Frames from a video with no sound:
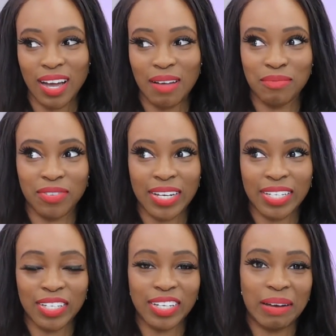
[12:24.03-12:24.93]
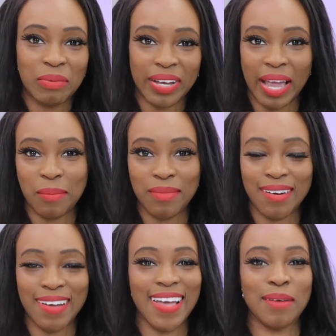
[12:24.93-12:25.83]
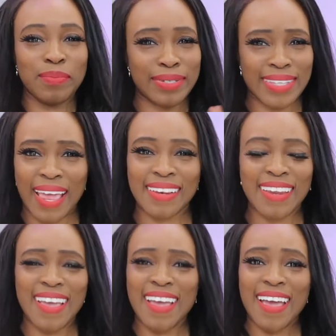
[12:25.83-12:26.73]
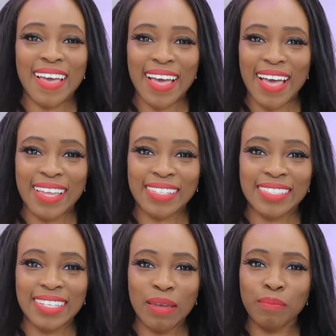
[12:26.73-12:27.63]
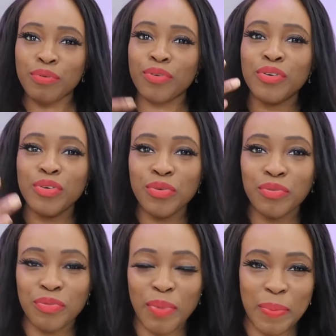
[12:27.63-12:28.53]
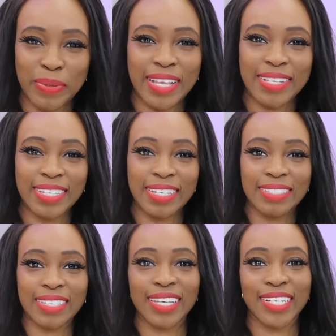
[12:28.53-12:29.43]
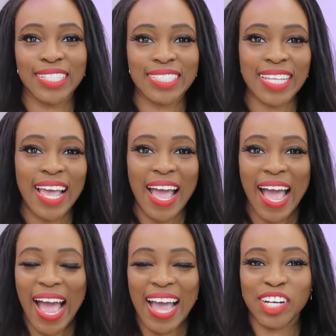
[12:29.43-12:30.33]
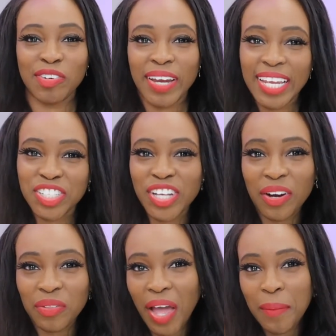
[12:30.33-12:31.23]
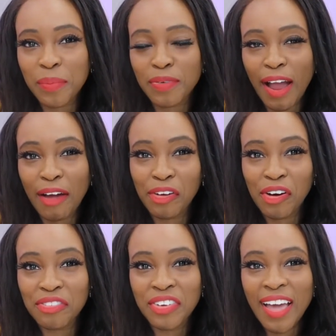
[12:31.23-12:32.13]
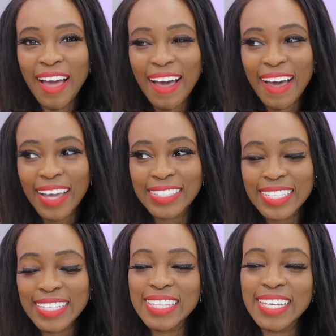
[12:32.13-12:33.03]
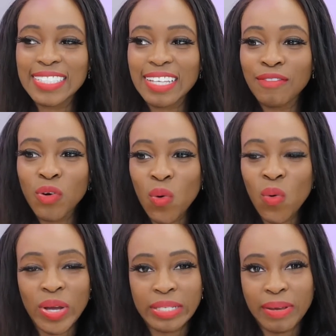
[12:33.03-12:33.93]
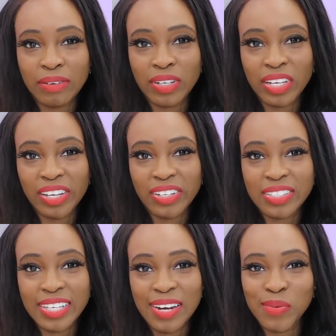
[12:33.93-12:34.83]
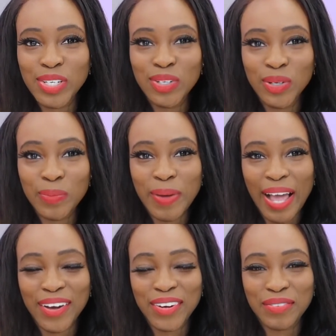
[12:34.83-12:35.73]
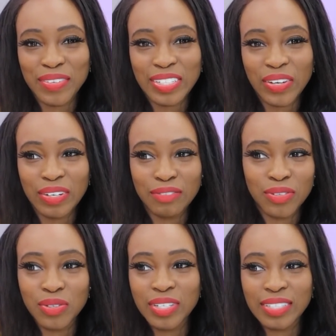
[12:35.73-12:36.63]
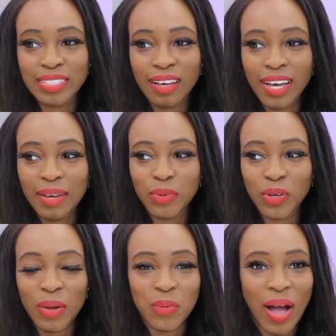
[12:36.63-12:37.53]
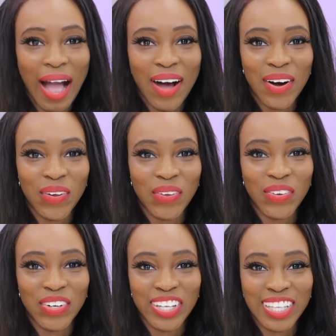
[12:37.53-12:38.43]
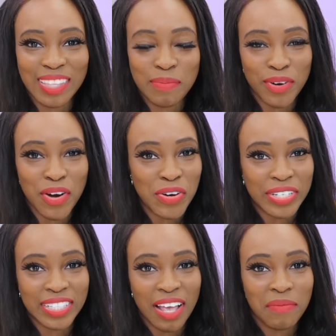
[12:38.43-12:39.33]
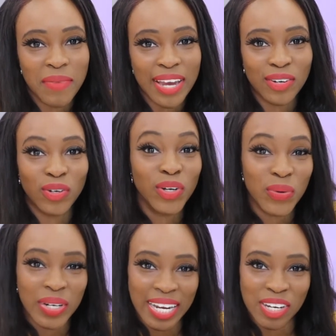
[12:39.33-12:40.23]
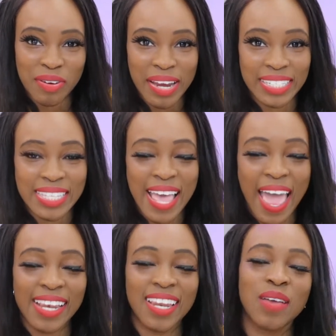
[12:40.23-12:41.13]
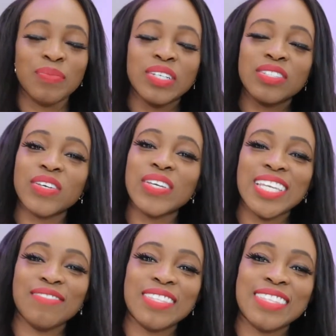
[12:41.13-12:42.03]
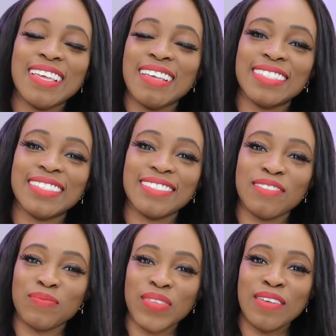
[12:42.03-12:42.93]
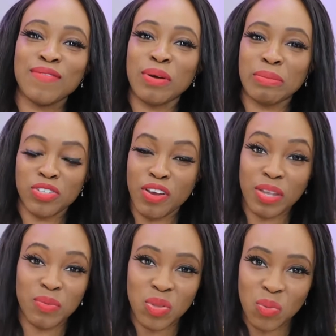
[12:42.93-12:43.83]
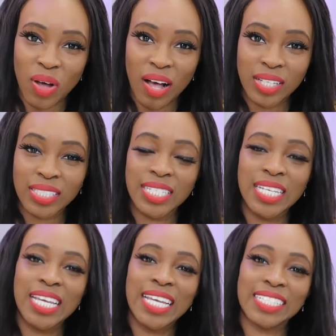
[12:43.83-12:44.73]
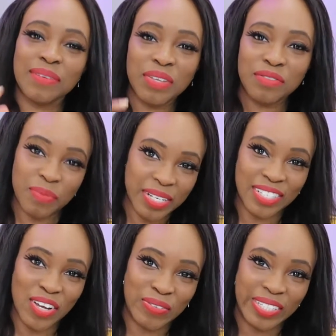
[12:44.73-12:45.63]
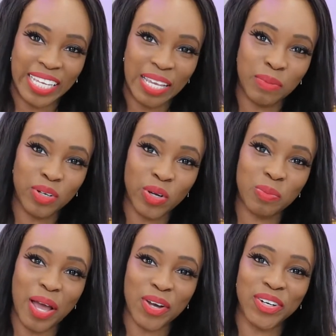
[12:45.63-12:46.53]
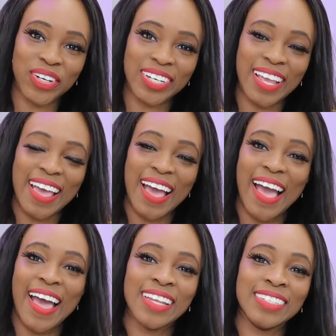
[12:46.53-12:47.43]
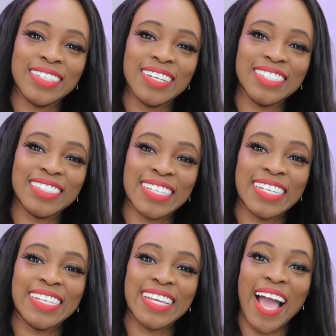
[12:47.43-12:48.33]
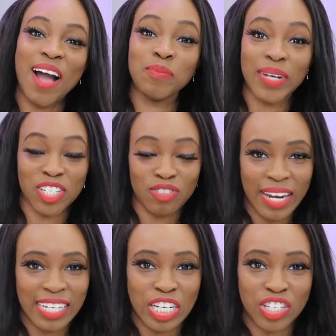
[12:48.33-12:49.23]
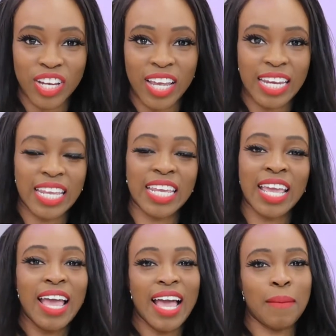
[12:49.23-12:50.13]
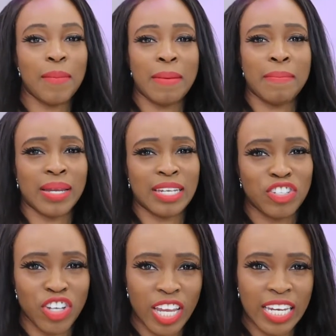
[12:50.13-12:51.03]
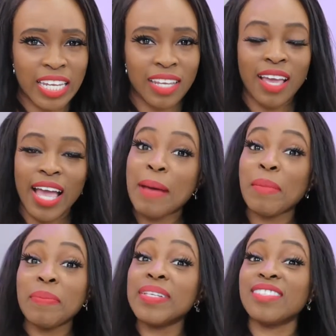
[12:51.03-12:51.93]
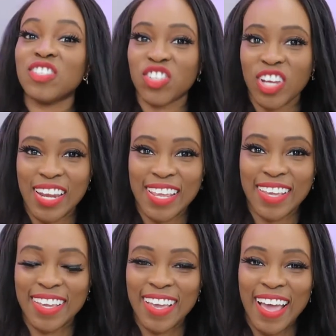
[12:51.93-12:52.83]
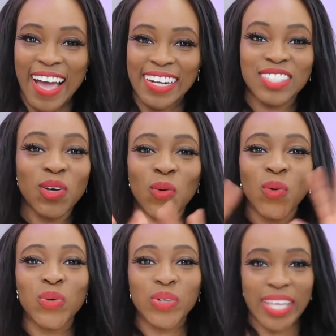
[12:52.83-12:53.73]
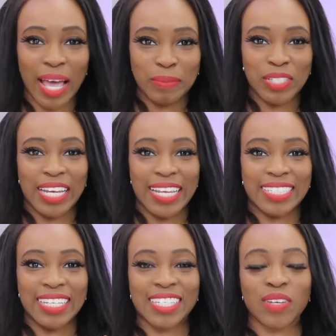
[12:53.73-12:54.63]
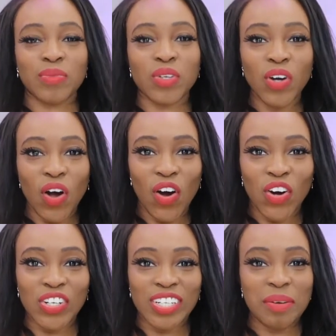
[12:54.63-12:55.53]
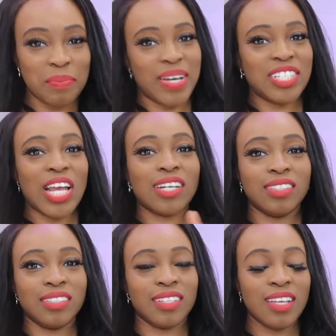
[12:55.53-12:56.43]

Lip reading: I'm finally gonna come on camera and present and improve my presenting skills and create a channel that I'm proud of. And the thing is, I've always made videos, and when you look back on a video in a few years time, you're like, wow, look at the progress that I've made, or look what I created then. So even this, even though I'm sharing it with the world, it's something for myself to keep and look back on and see my trading journey and my money journey and my business journey. And it's all capsulated on my channel.